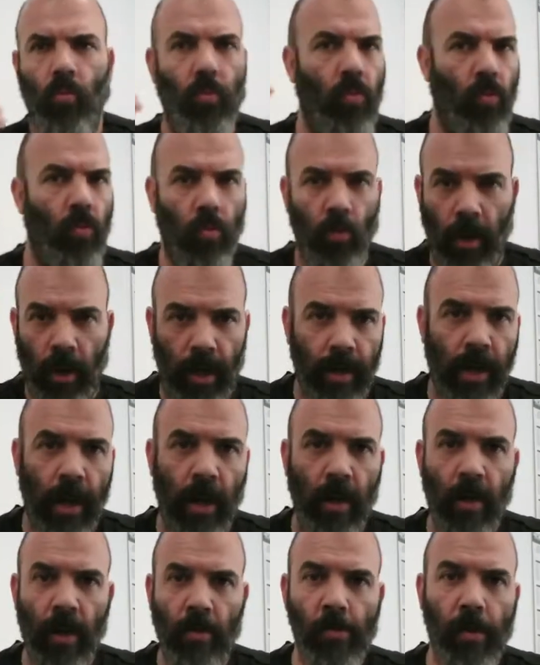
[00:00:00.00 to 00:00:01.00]
when the cloud
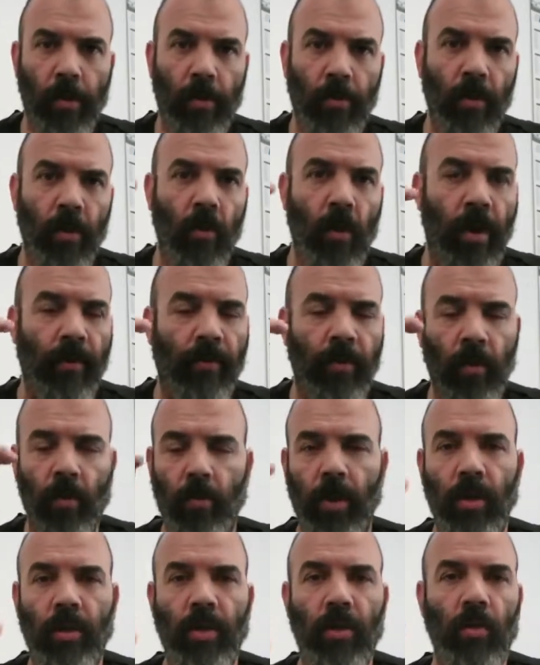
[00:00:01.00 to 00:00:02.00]
comes through, I have to do a
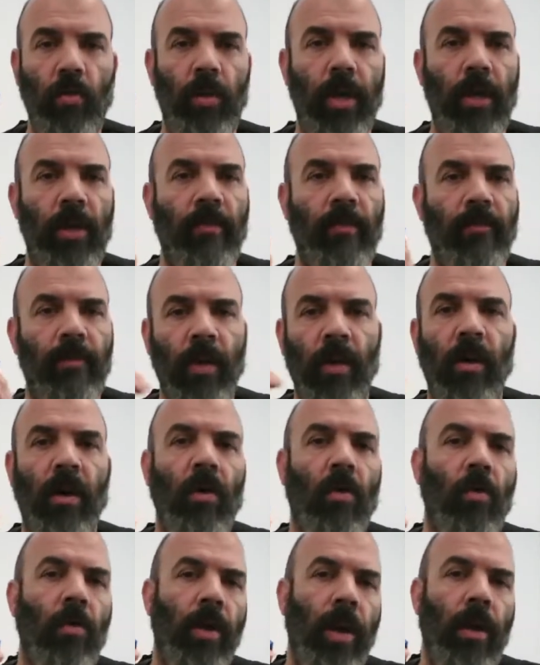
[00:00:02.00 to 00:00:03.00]
bit of tuning, figure out,
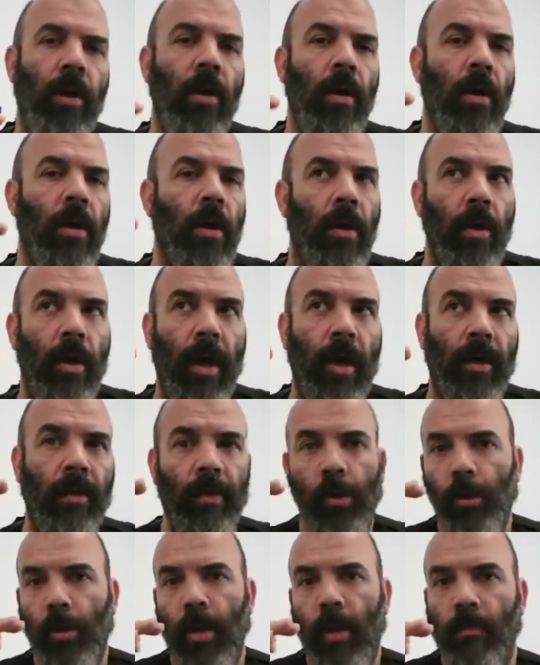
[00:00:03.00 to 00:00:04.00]
okay, at
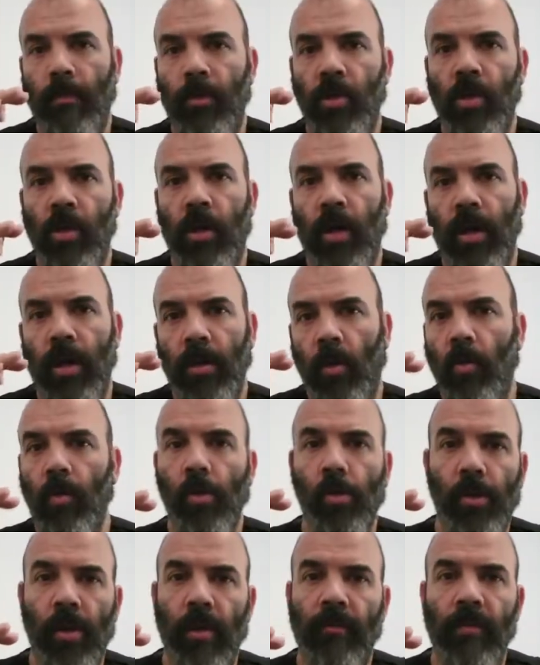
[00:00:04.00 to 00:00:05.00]
this temperature, I know
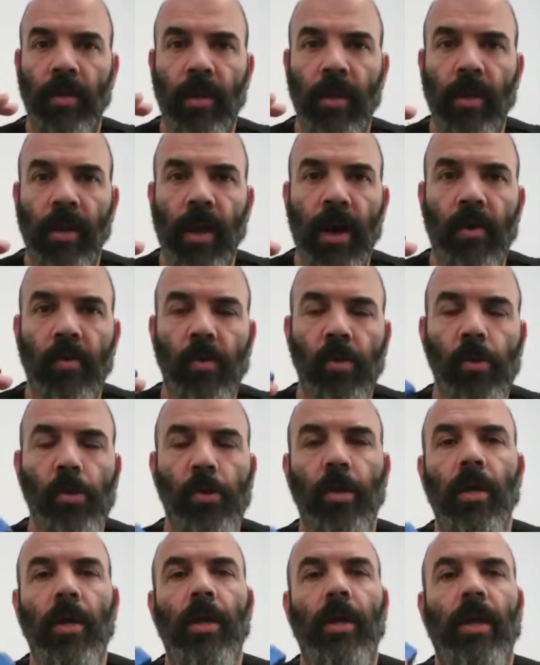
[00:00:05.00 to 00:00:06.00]
there's definitely clouds,
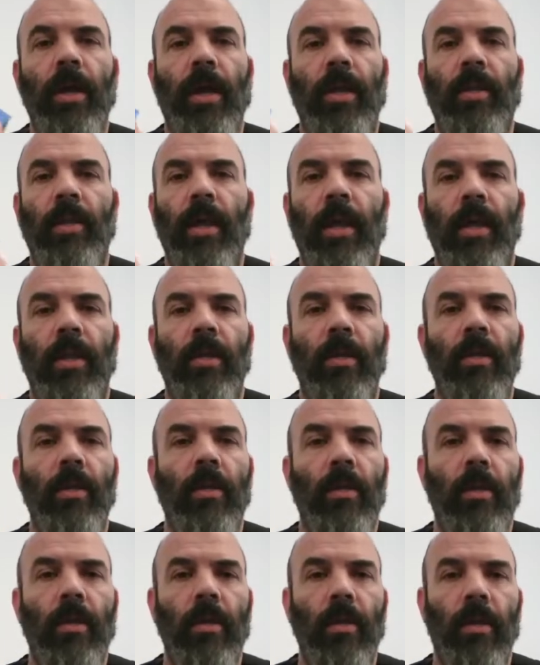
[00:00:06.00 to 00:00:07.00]
and then
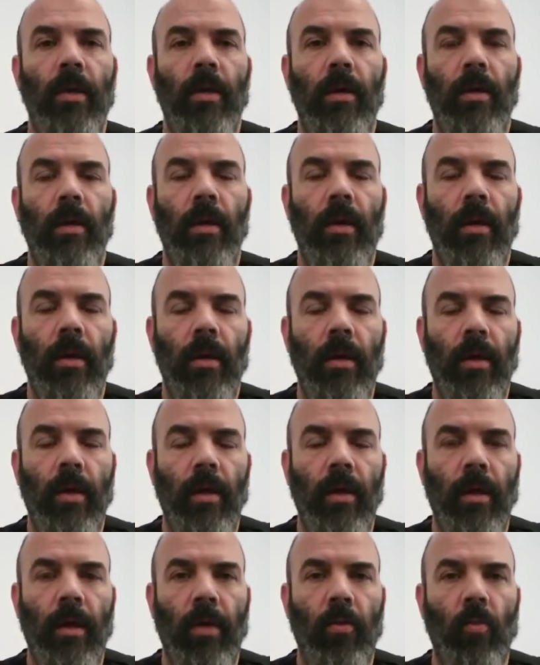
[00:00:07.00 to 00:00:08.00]

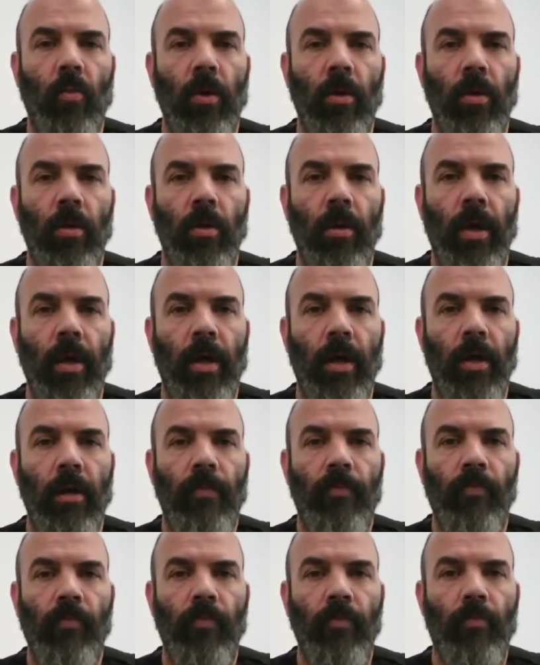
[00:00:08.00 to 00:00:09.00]
it will
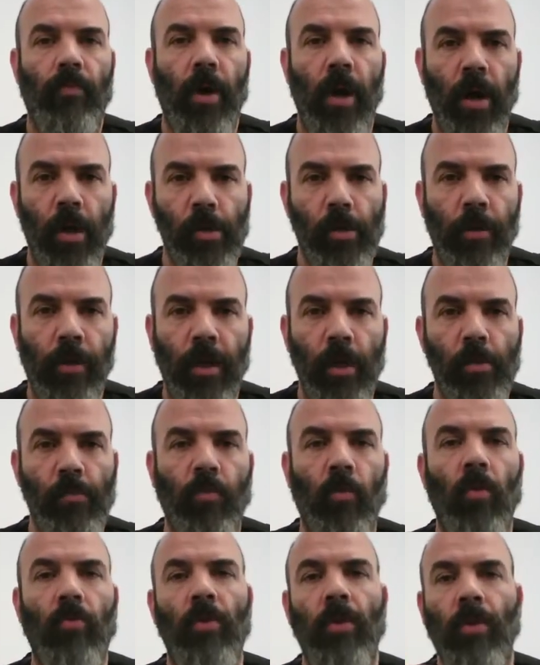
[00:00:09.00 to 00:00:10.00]
pause things
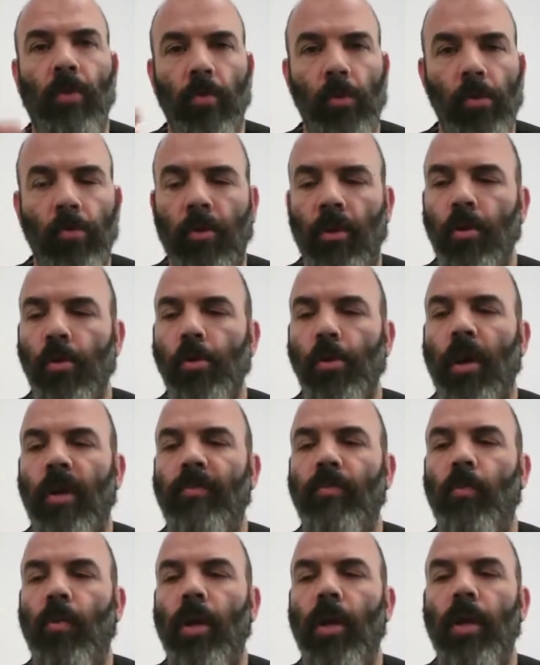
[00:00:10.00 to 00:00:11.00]
for me through some other
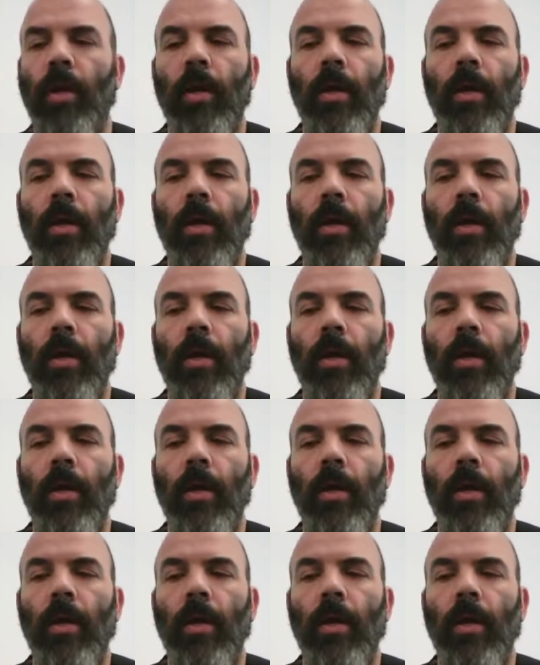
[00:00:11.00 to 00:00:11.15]
software,